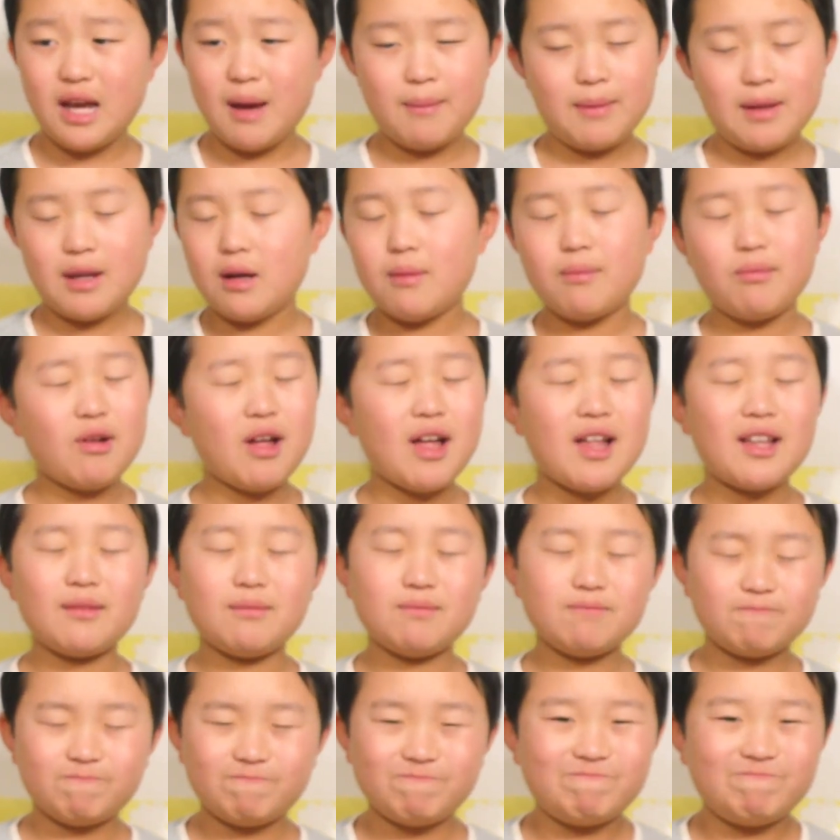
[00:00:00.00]
I mean
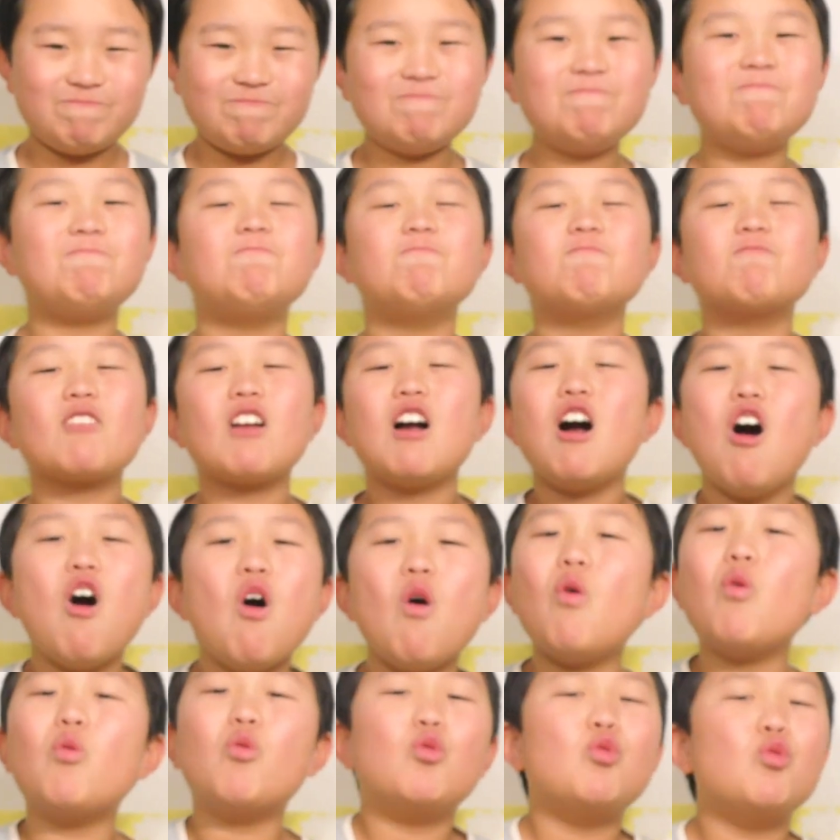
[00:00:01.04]
abuelo Oh,